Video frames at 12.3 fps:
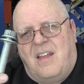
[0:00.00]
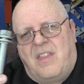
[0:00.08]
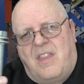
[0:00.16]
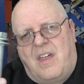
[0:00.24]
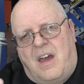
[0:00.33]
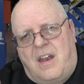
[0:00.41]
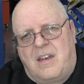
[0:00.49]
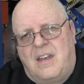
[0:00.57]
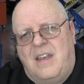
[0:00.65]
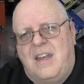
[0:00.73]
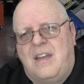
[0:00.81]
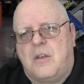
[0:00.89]
that
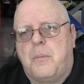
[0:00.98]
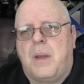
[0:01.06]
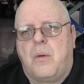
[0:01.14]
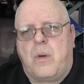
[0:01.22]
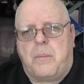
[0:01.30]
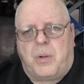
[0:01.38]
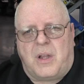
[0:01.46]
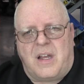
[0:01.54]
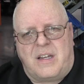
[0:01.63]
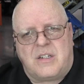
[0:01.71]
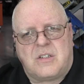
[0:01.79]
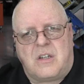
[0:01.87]
need to be
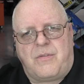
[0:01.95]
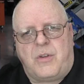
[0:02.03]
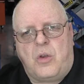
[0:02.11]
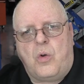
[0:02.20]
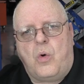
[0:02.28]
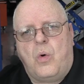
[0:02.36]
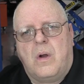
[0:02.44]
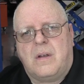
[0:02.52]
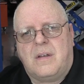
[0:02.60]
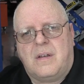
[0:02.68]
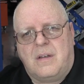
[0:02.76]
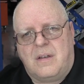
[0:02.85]
replaced if you
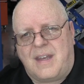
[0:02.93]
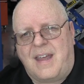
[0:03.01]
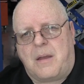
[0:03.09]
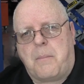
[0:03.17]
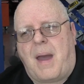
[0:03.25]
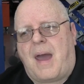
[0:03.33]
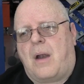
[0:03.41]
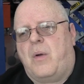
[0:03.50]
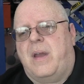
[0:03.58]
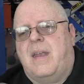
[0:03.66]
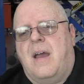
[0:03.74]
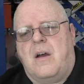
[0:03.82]
take a
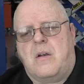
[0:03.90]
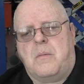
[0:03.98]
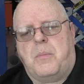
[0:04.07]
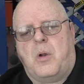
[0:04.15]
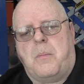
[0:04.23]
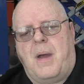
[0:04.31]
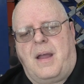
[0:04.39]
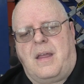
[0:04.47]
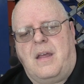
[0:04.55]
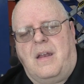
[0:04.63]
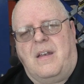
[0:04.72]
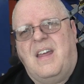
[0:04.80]
battery down and put it
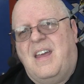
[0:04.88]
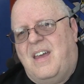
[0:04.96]
back in.